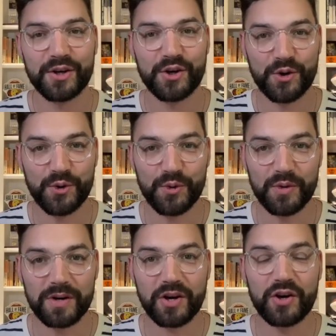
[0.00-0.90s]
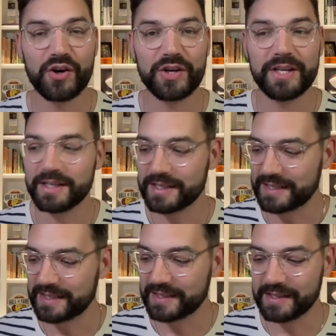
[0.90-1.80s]
who could
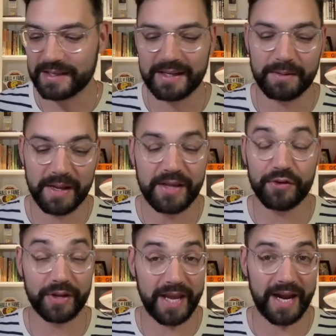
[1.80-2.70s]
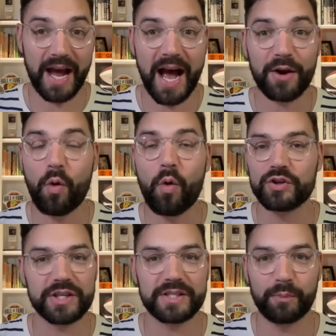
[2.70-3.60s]
either get hot or
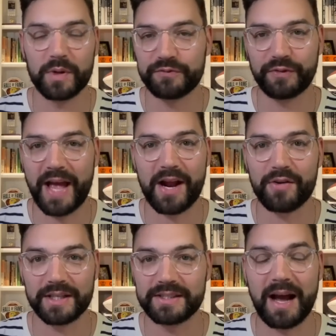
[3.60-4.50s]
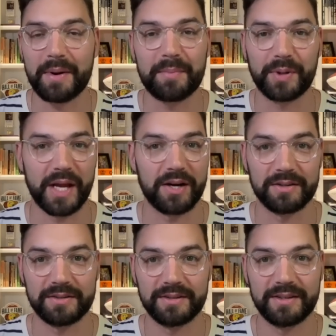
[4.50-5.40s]
just was flat out a dominant player
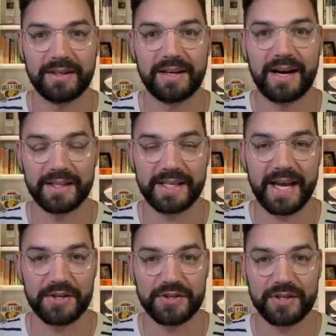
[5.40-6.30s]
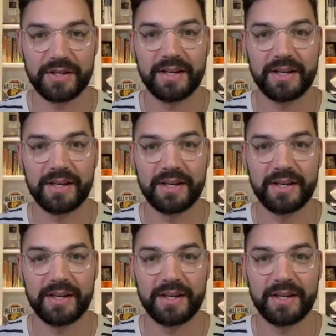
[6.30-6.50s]
on the edge.